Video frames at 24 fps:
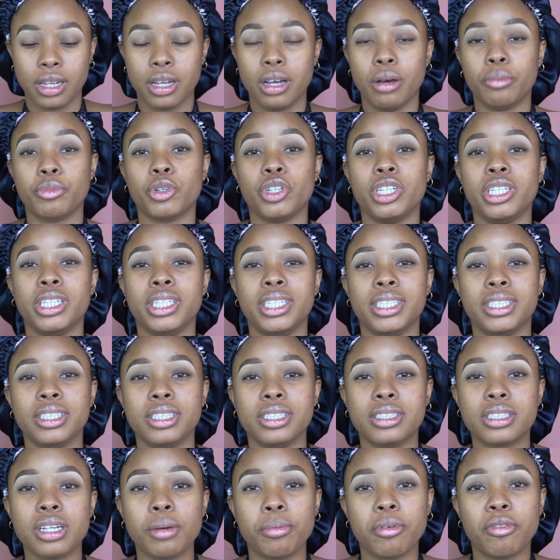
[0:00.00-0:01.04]
I'm gonna neaten
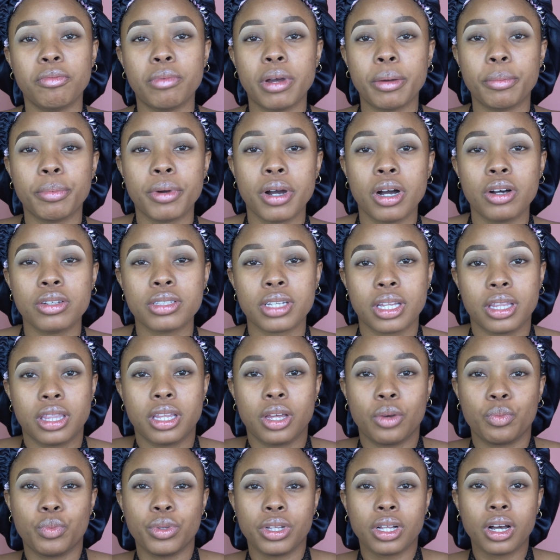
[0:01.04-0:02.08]
the top of my brows, and
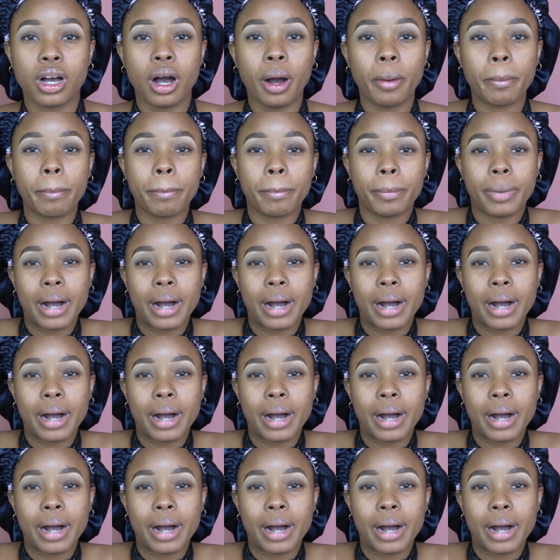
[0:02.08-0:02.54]
then we'll come